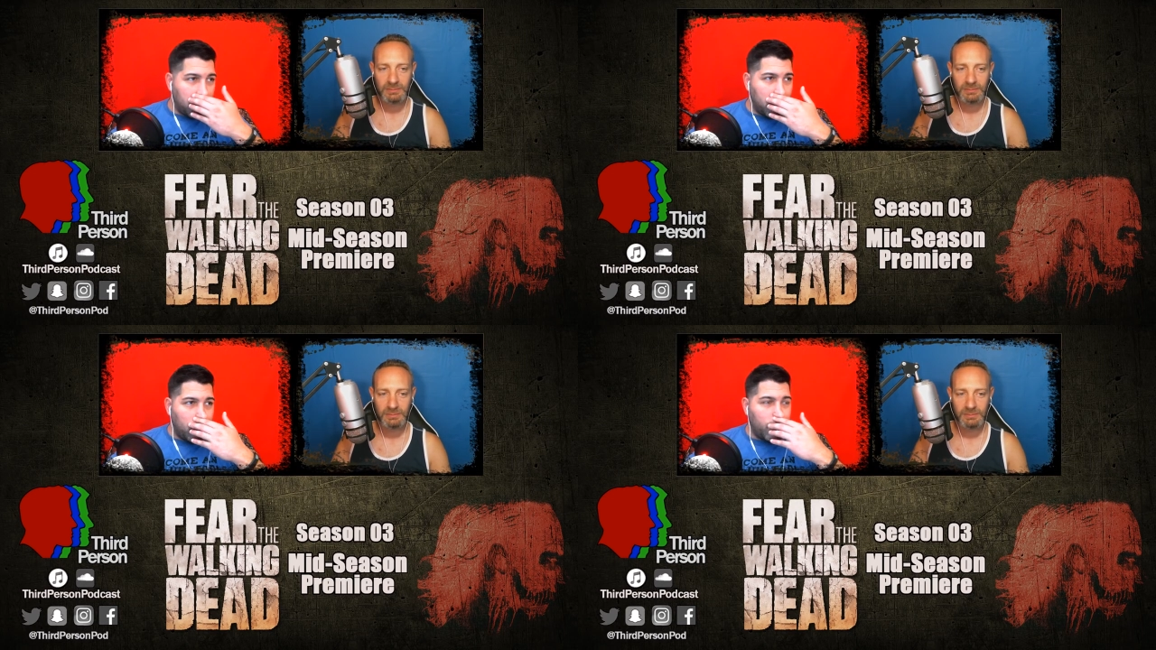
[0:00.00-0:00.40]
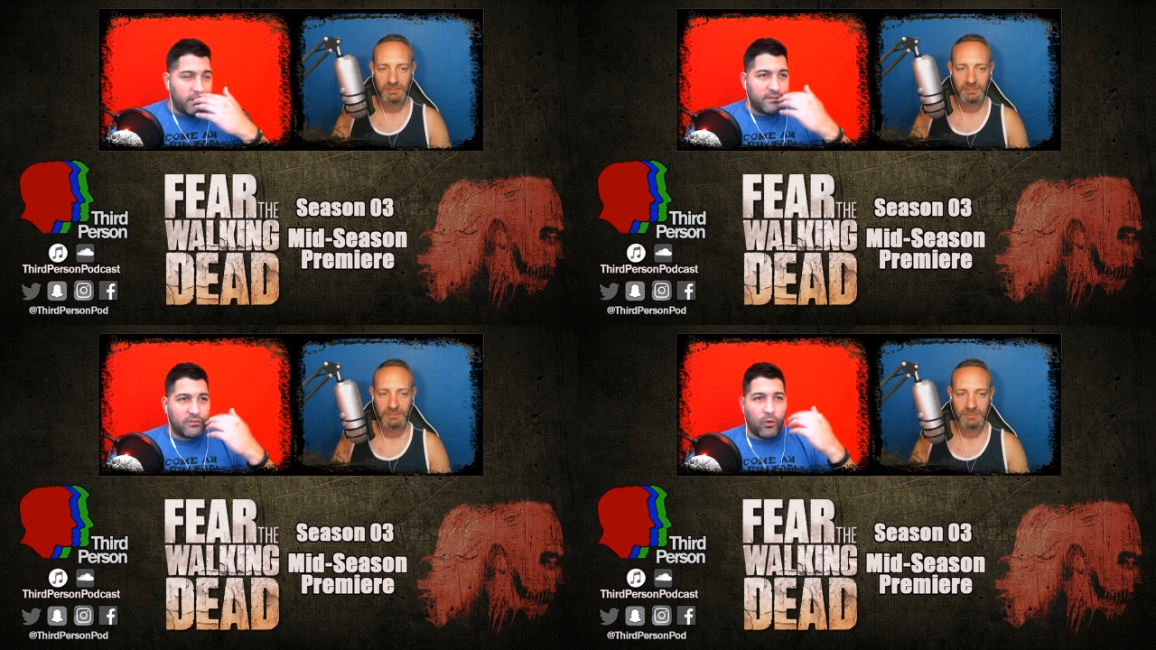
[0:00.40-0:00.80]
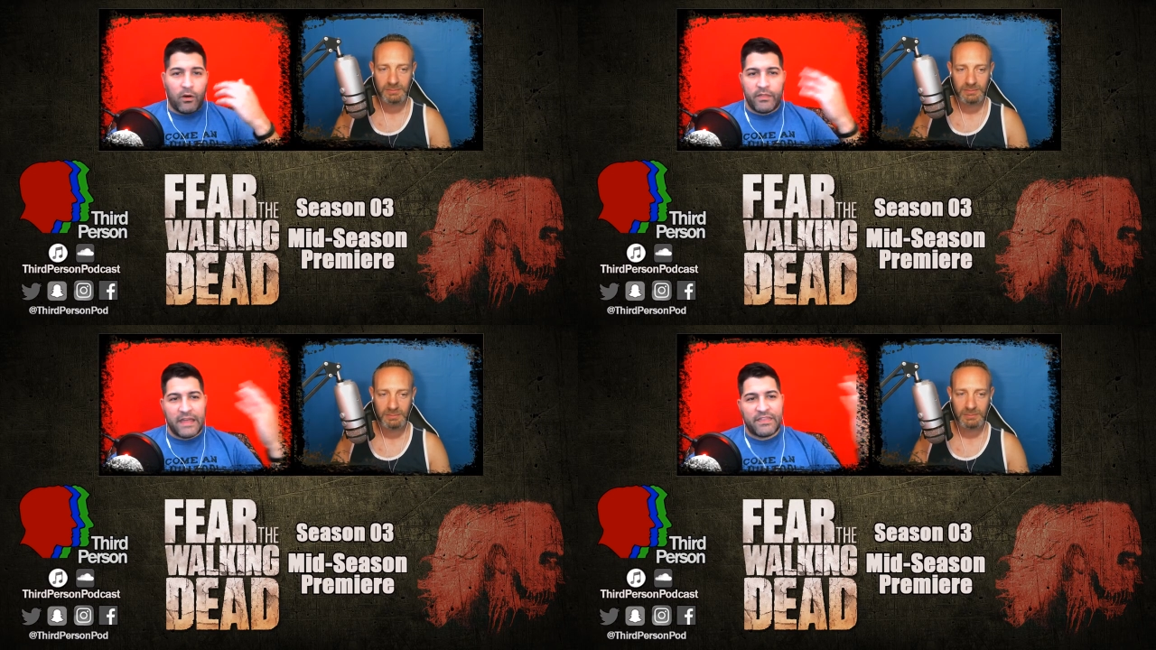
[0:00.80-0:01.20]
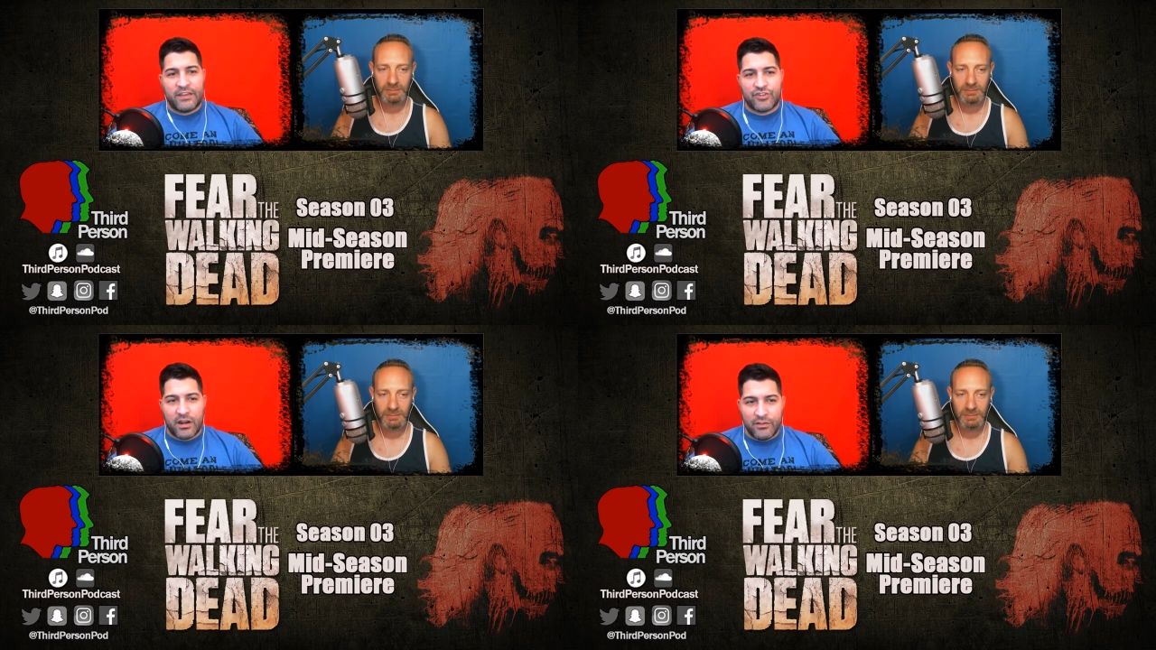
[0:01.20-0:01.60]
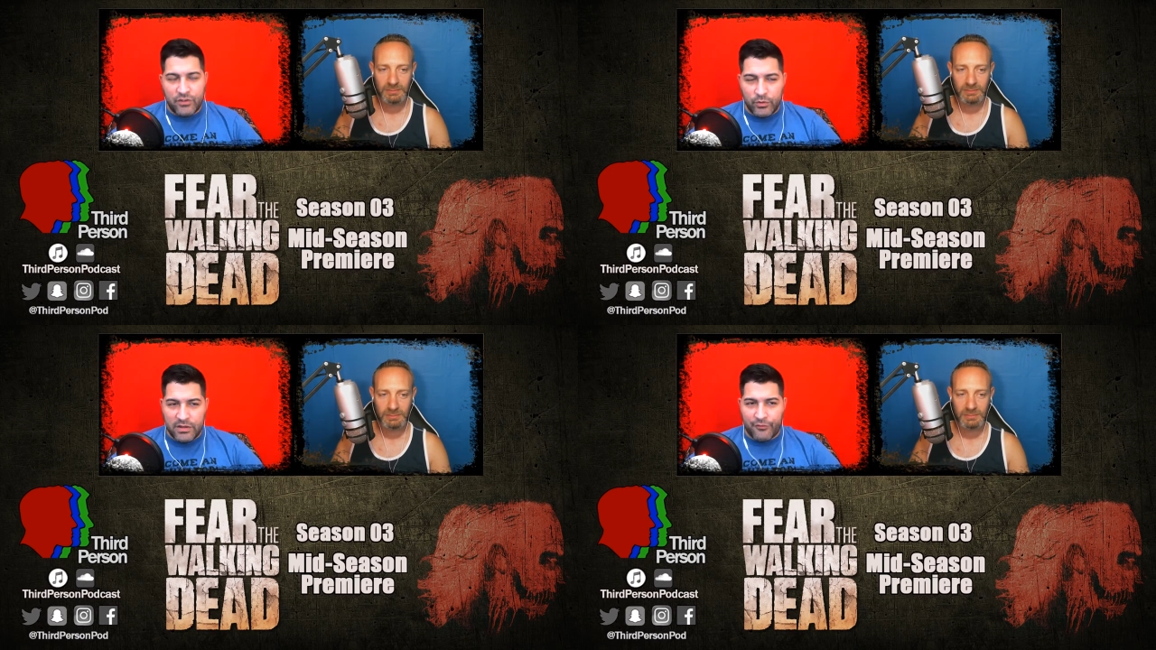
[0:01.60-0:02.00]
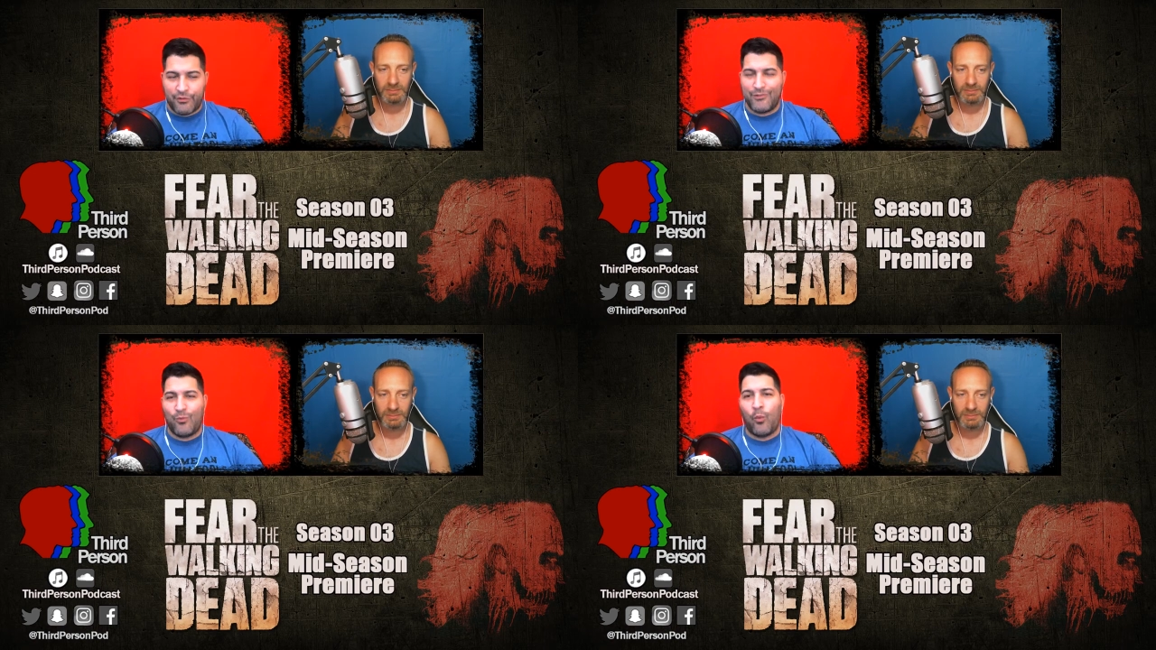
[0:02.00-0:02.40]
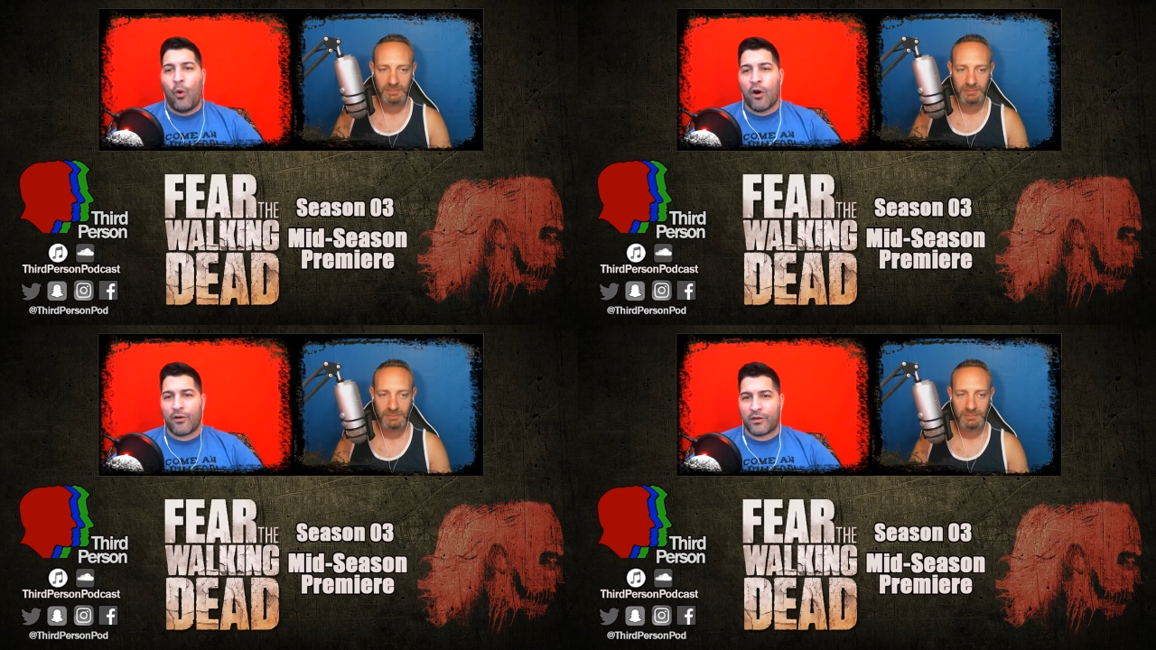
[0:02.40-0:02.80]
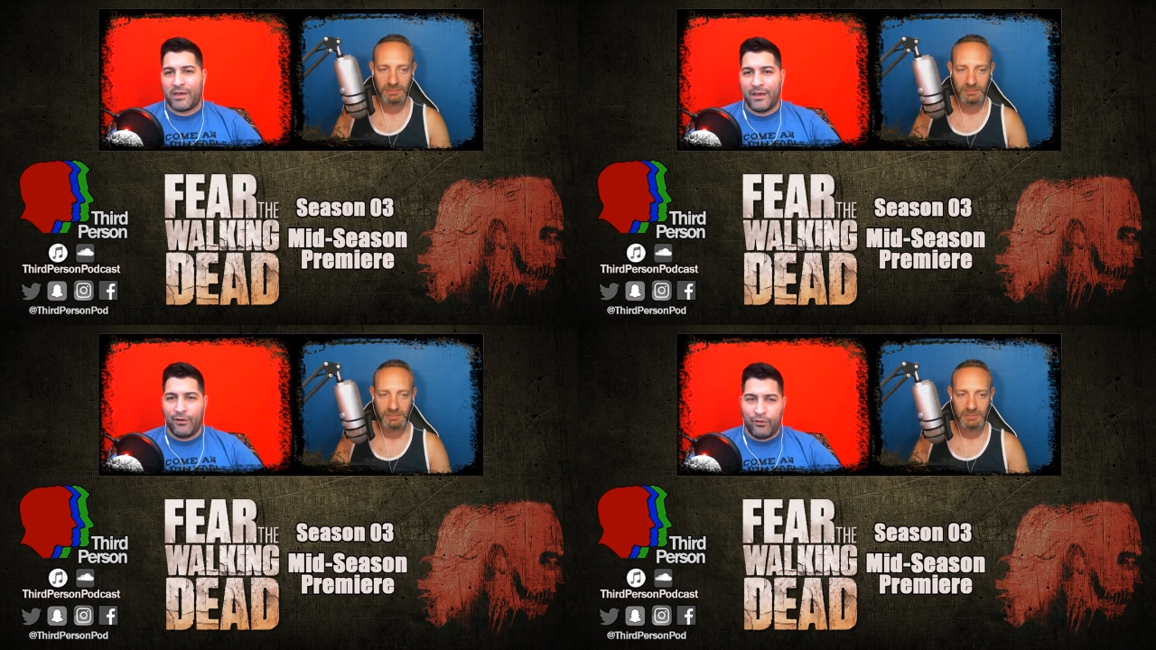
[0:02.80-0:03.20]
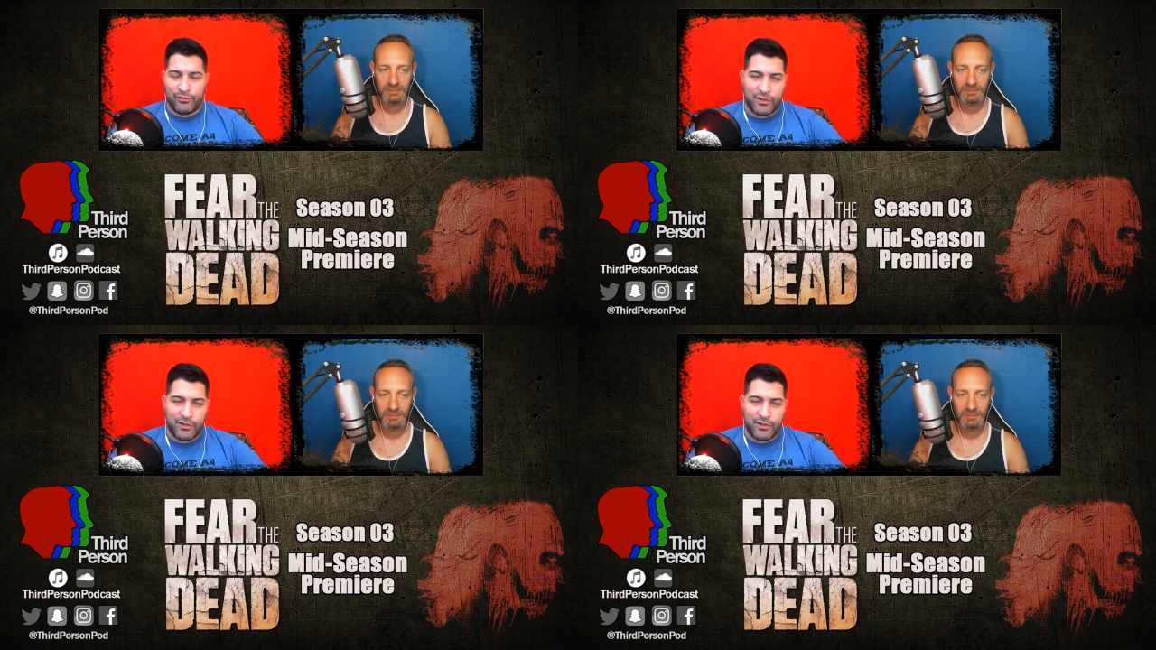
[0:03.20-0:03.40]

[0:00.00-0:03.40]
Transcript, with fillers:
Speaker 1: We saw that they try to do different walker kills.